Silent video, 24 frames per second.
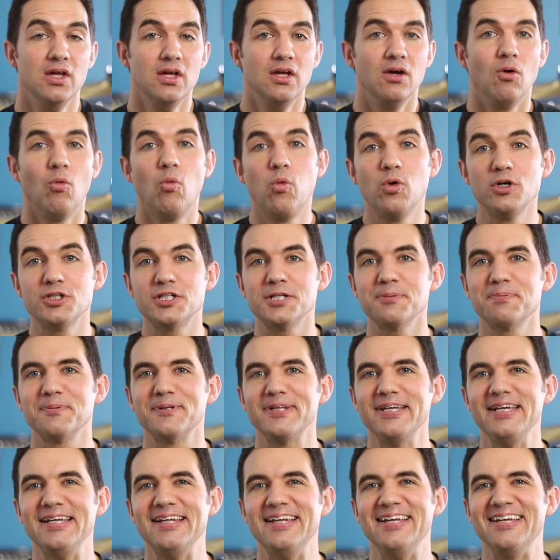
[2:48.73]
Worship
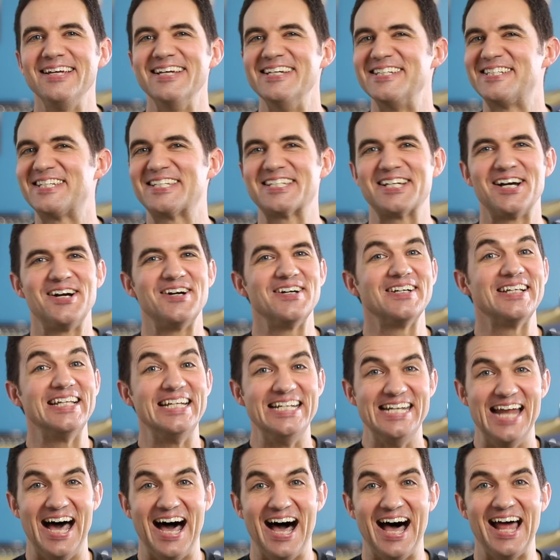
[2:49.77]
leading is certainly
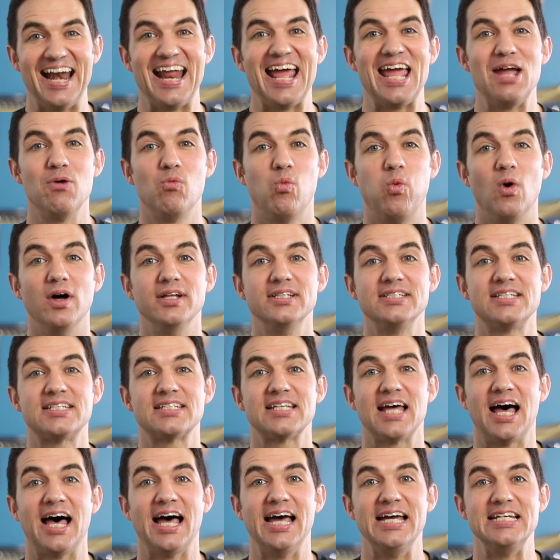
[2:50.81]
not a
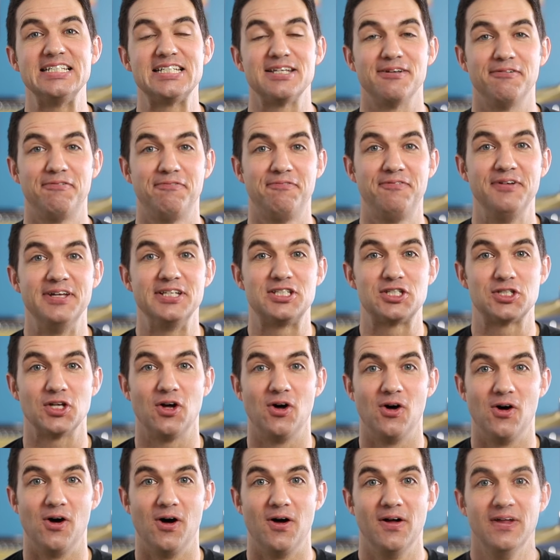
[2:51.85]

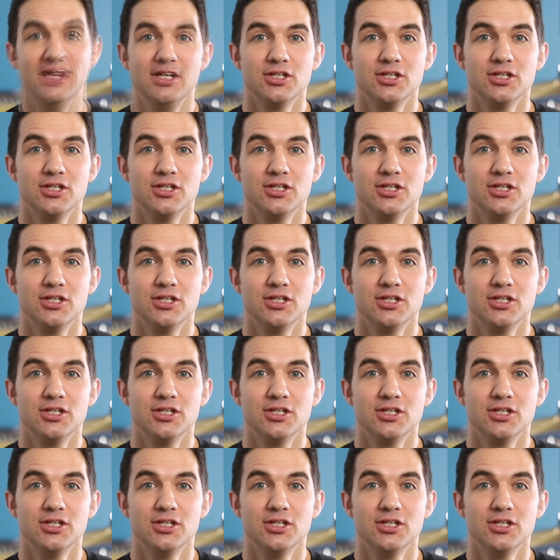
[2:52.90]
one-size-fits-all.